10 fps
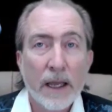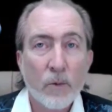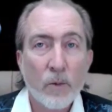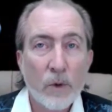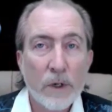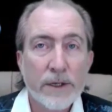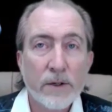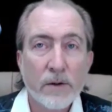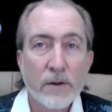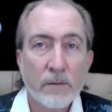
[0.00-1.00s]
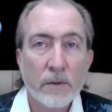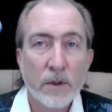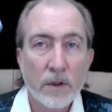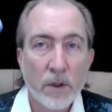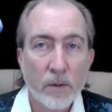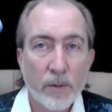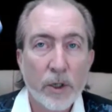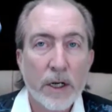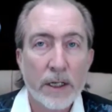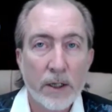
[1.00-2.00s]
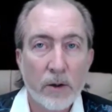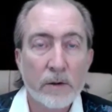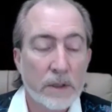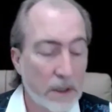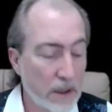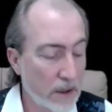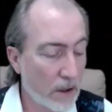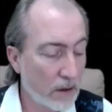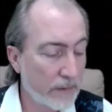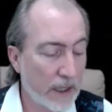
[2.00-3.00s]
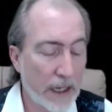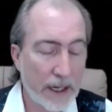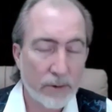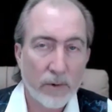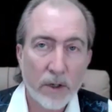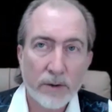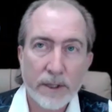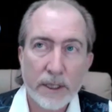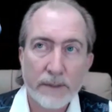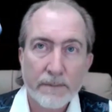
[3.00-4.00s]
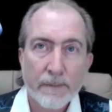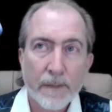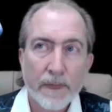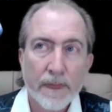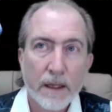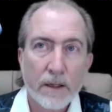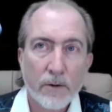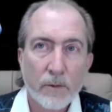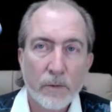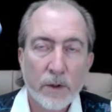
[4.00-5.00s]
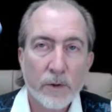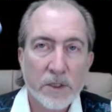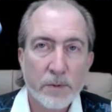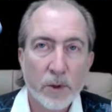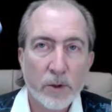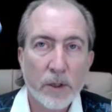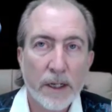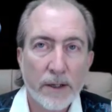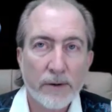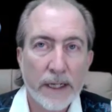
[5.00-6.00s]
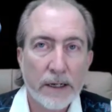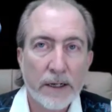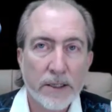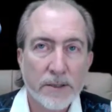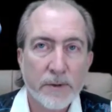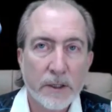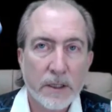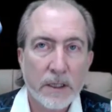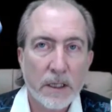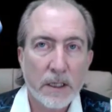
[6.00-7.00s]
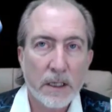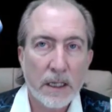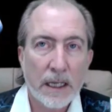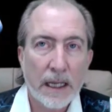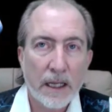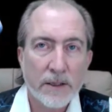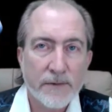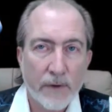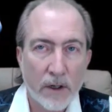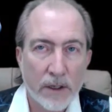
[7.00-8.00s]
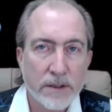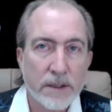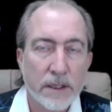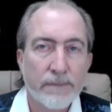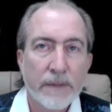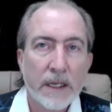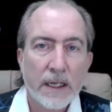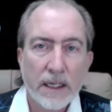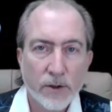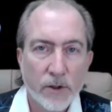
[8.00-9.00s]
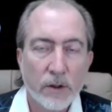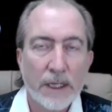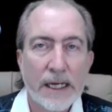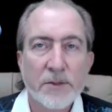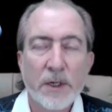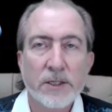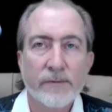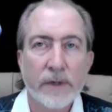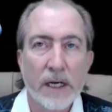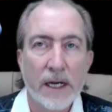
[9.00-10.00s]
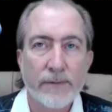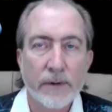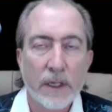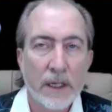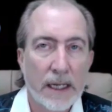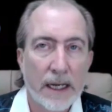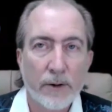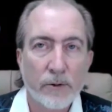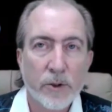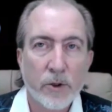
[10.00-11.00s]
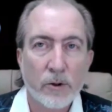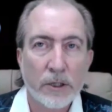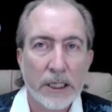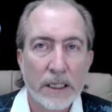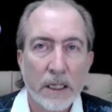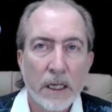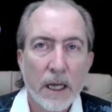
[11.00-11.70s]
with your your book, I know that called The Higher Road that you you explore other areas, but it, as far as the internal aspects of life and, and how those correlate,